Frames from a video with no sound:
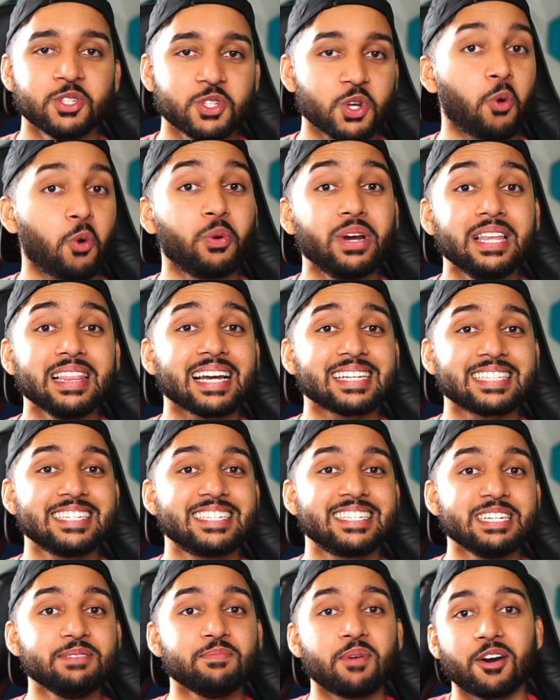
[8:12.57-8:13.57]
So we like to
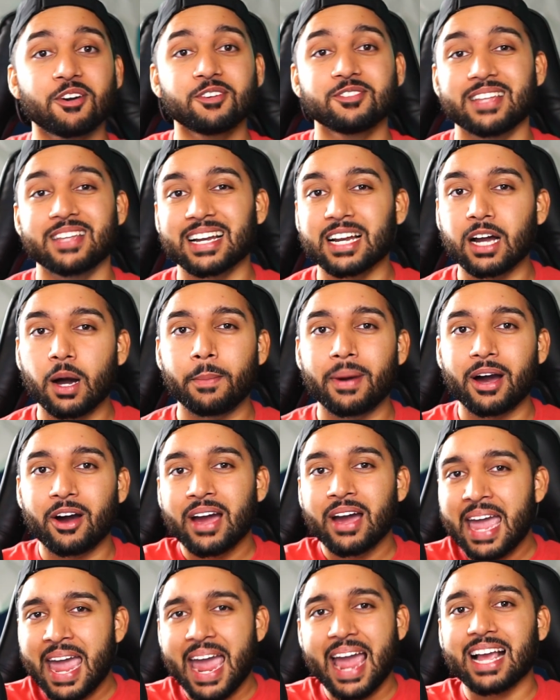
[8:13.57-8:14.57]
see monitors that come
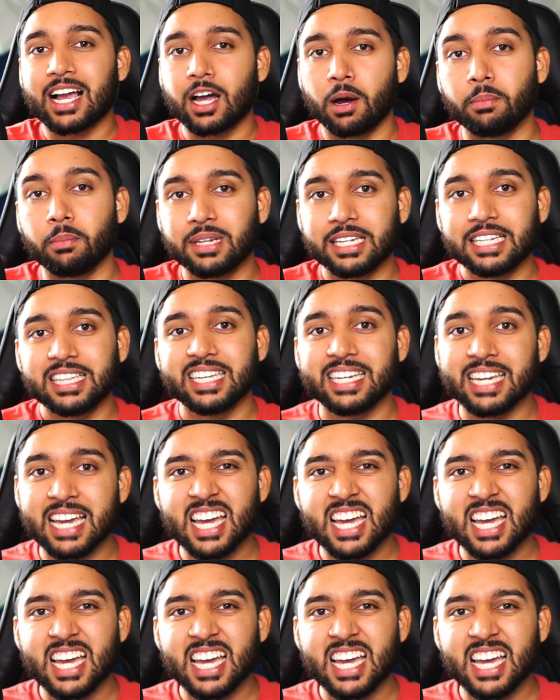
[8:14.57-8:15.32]
out and completely